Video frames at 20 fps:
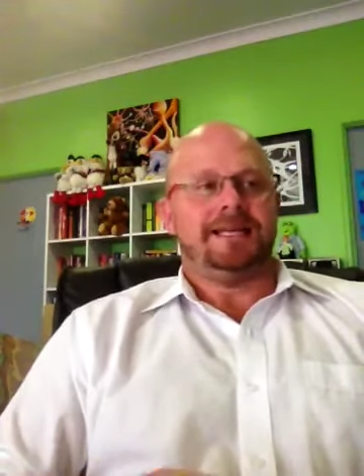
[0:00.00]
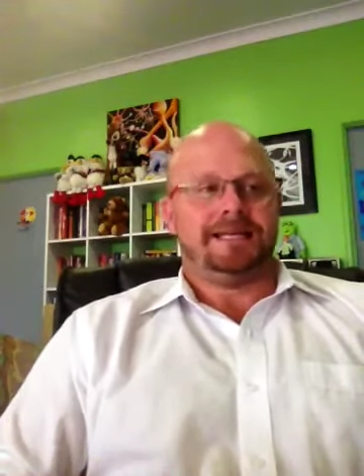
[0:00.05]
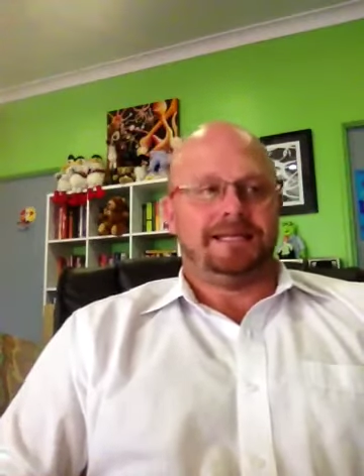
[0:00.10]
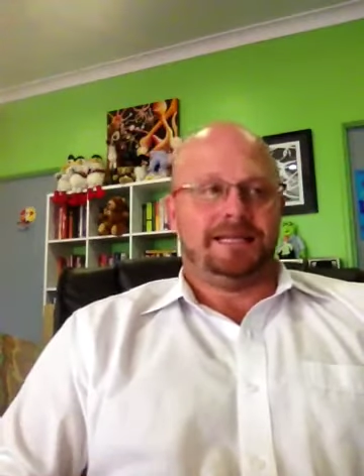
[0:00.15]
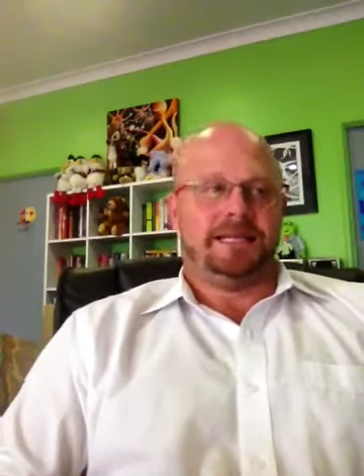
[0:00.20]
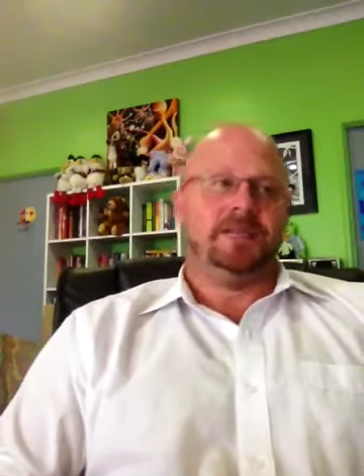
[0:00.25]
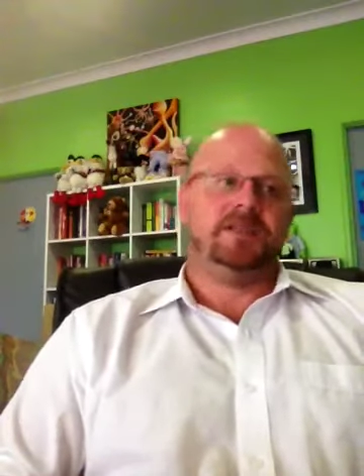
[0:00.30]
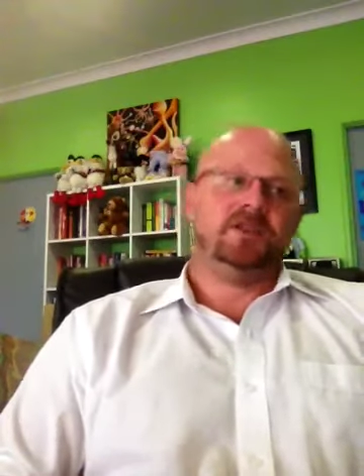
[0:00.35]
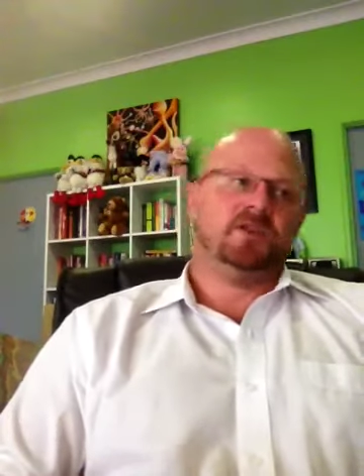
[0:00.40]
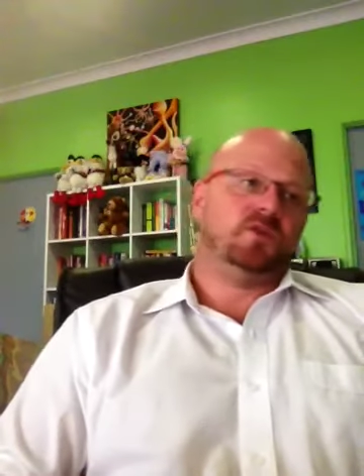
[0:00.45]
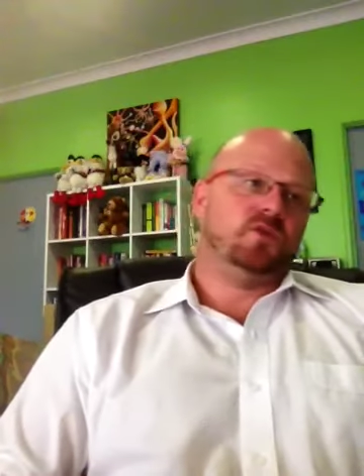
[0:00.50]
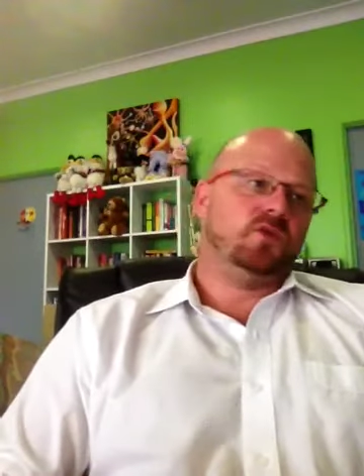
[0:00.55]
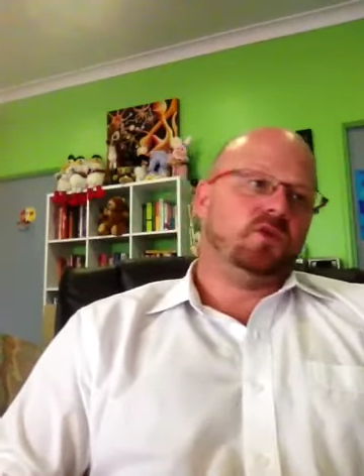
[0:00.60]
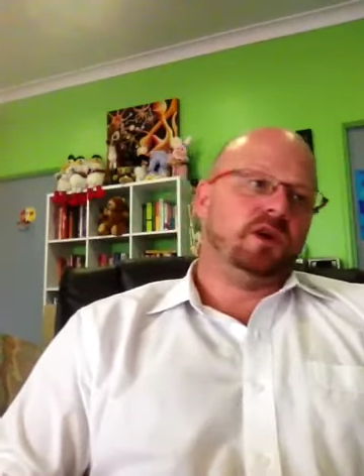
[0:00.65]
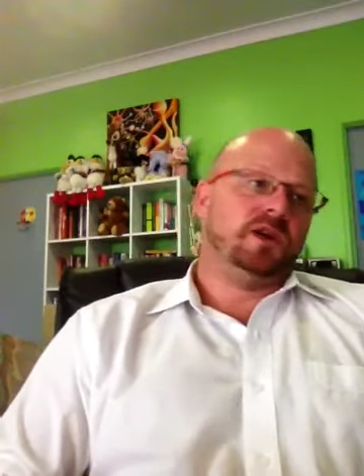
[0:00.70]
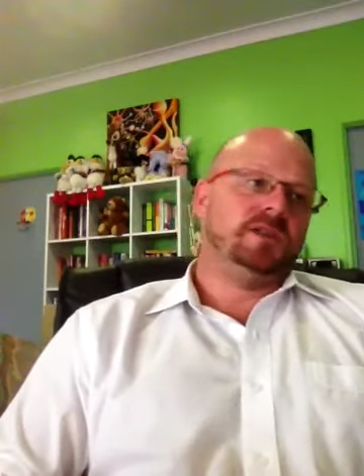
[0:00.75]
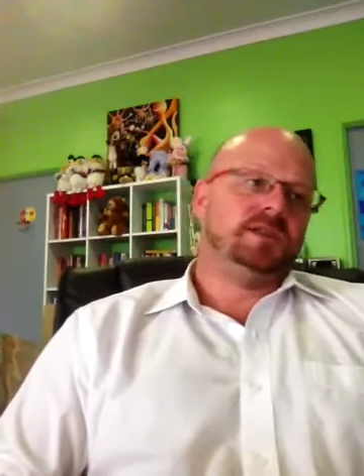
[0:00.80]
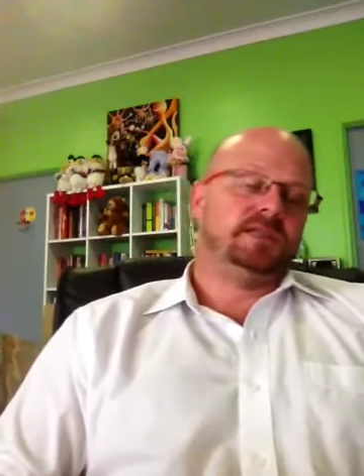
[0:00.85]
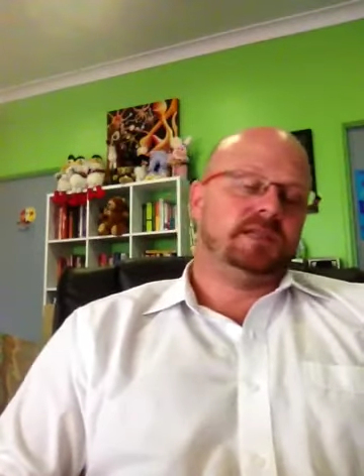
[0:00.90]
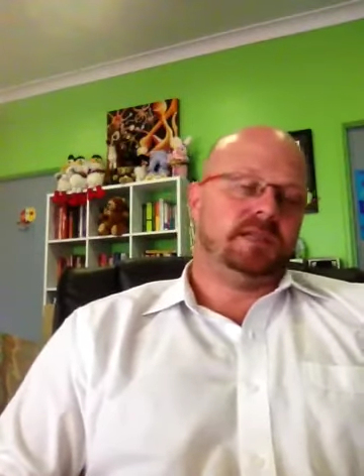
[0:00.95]
to see some
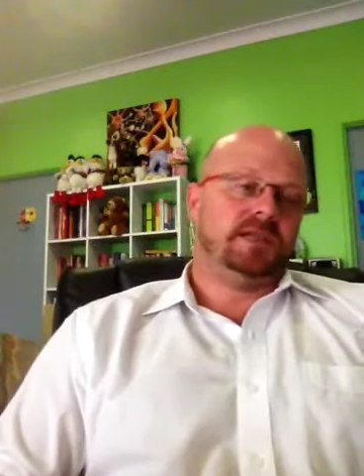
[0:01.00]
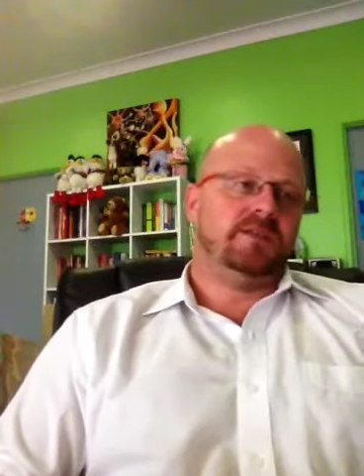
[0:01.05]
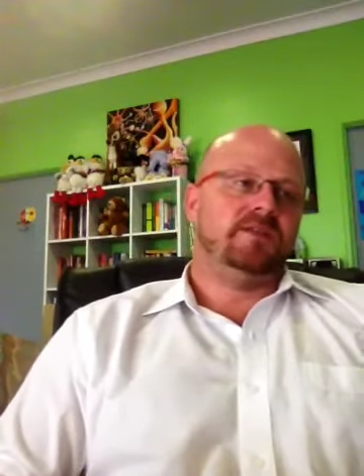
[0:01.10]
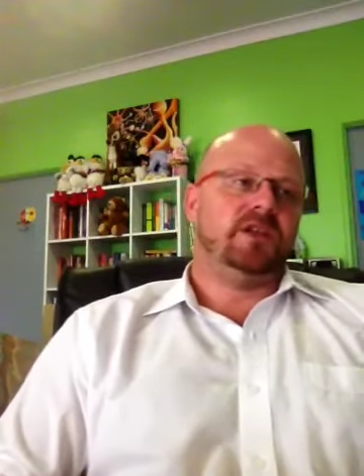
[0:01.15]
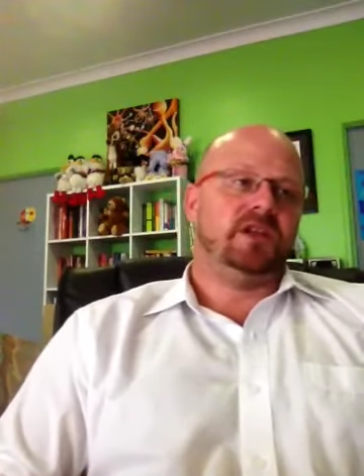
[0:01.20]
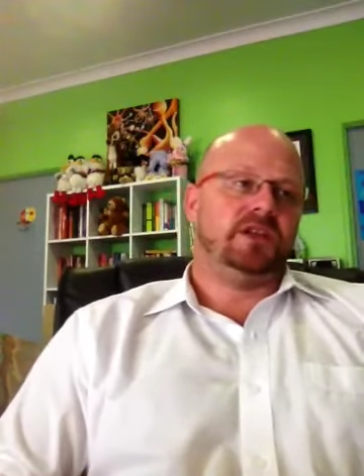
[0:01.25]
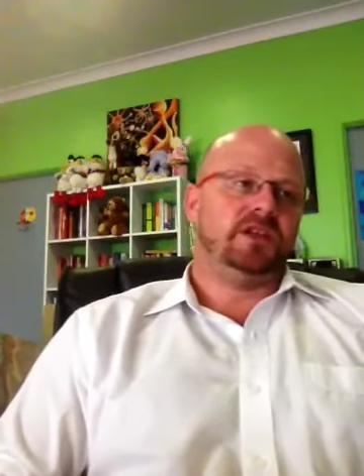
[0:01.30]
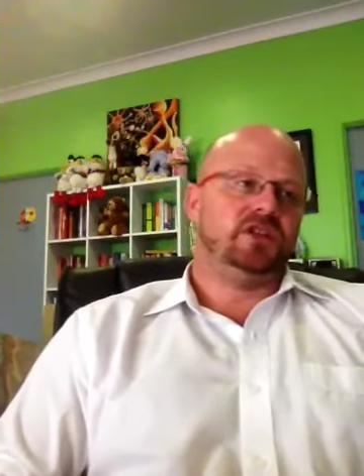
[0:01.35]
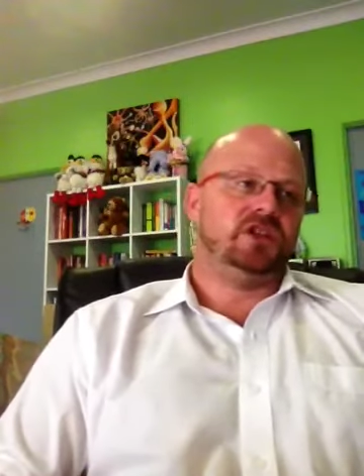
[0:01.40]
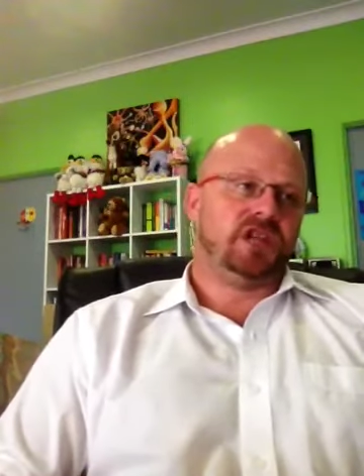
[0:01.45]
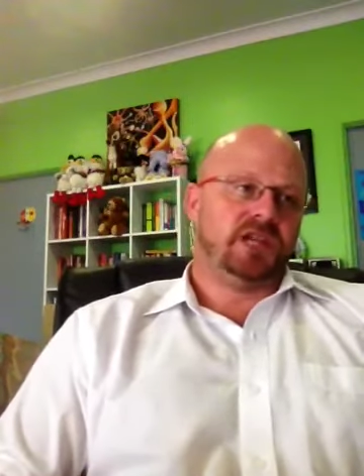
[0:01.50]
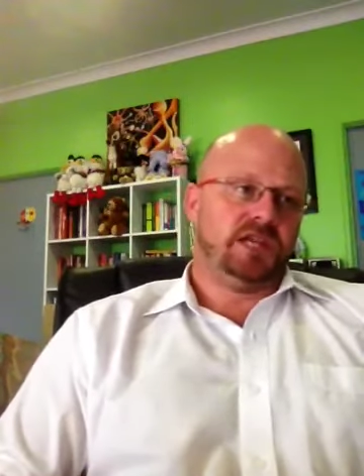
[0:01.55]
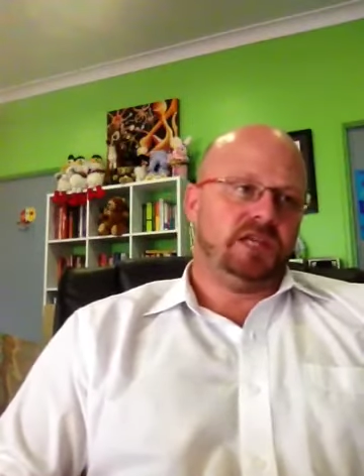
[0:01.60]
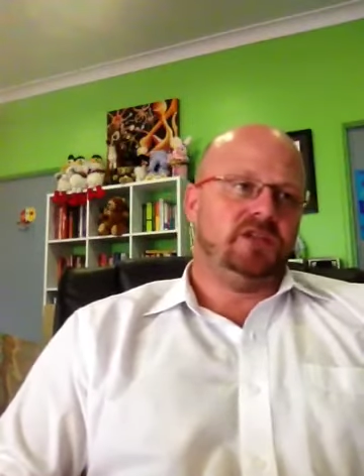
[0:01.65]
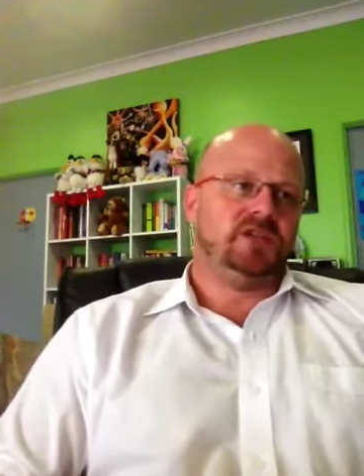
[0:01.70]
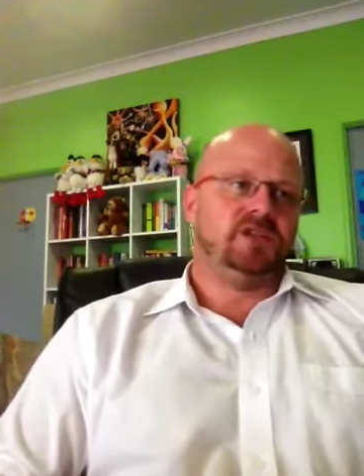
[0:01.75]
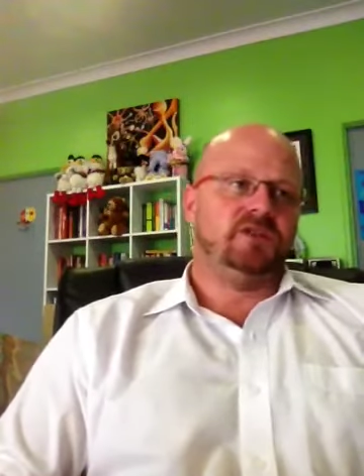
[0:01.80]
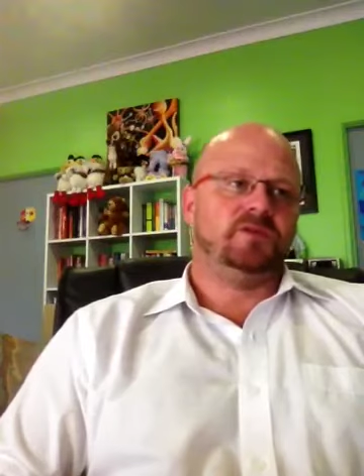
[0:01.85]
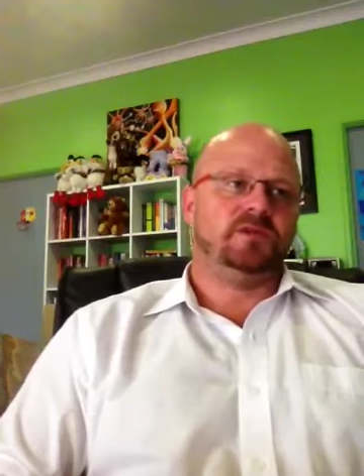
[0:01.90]
quite significant changes.